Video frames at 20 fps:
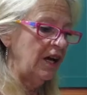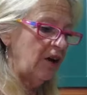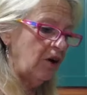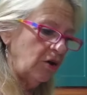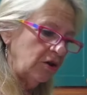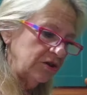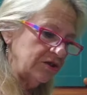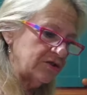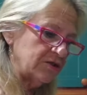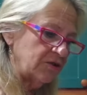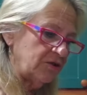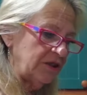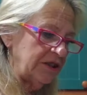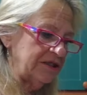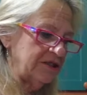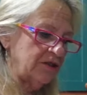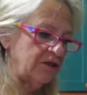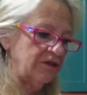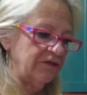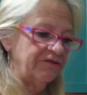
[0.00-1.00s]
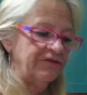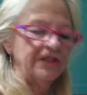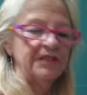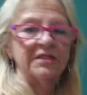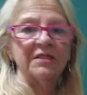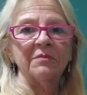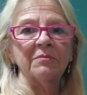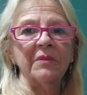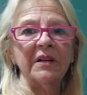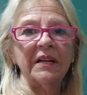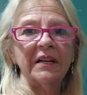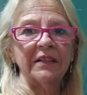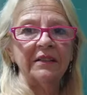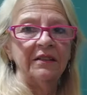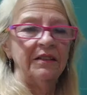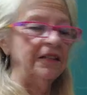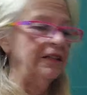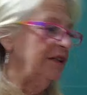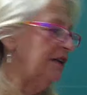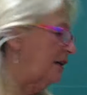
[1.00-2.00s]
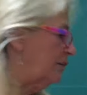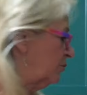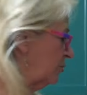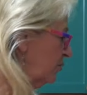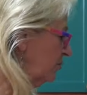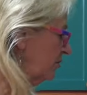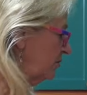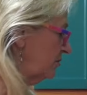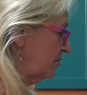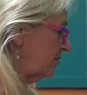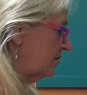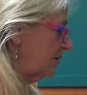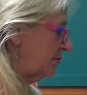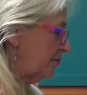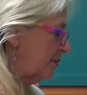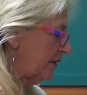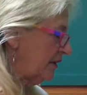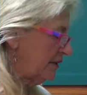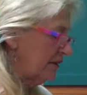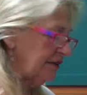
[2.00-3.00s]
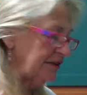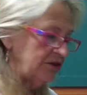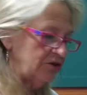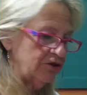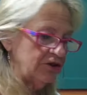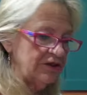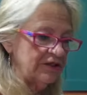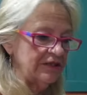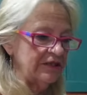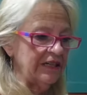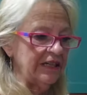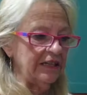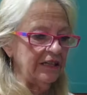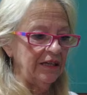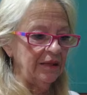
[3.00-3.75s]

Also, it's got to fit in I'm not using the big Ninja tonight.